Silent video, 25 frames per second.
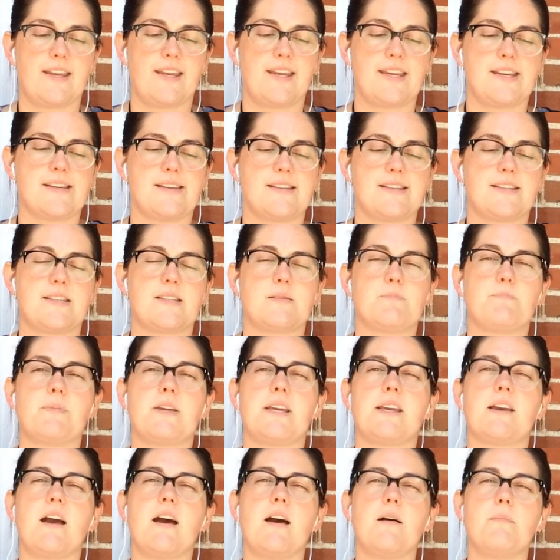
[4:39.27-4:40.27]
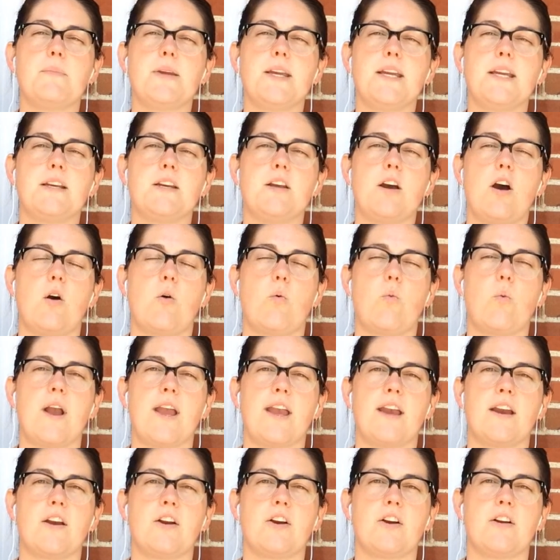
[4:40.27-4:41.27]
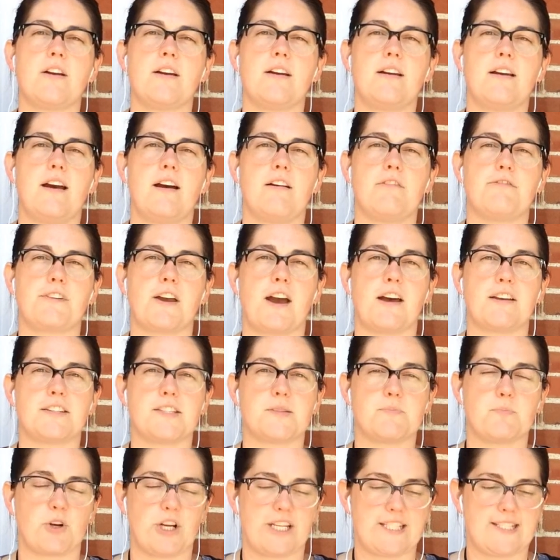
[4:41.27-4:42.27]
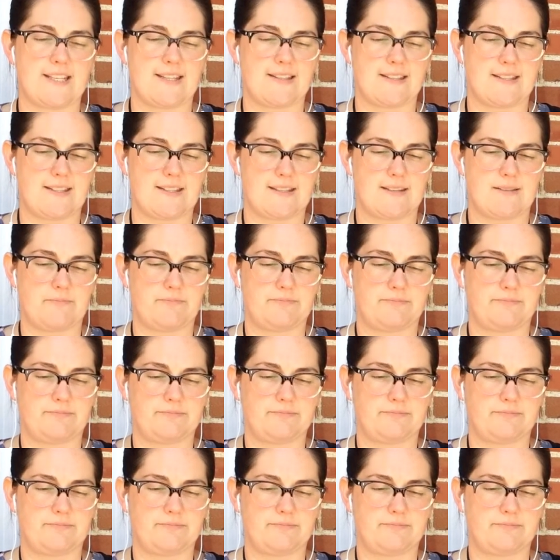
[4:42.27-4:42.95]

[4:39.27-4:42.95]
is becoming aware of God's presence.